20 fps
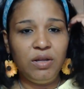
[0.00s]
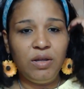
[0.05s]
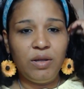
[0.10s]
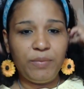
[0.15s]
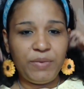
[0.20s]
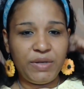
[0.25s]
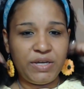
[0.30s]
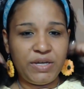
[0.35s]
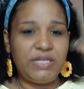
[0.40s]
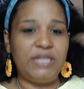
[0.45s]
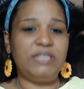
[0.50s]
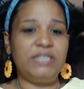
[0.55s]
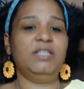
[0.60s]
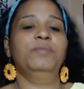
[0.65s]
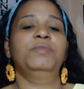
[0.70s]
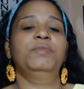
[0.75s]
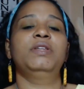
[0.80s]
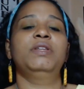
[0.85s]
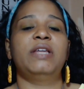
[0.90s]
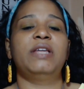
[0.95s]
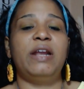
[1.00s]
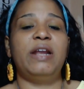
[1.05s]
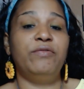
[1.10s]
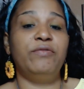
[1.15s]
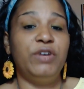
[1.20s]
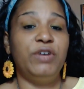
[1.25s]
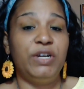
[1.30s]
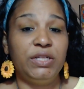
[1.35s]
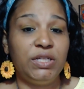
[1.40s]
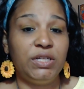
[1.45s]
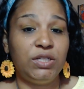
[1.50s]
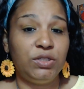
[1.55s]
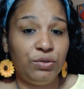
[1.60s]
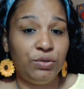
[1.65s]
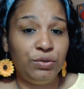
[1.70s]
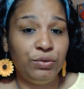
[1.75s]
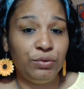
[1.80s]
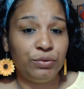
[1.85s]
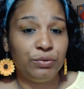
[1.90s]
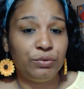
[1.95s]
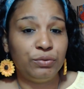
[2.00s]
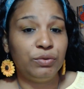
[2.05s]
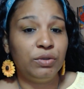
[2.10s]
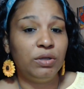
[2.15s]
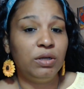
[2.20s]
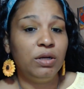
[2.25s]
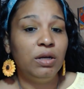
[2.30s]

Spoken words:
Because that's something that I rarely do.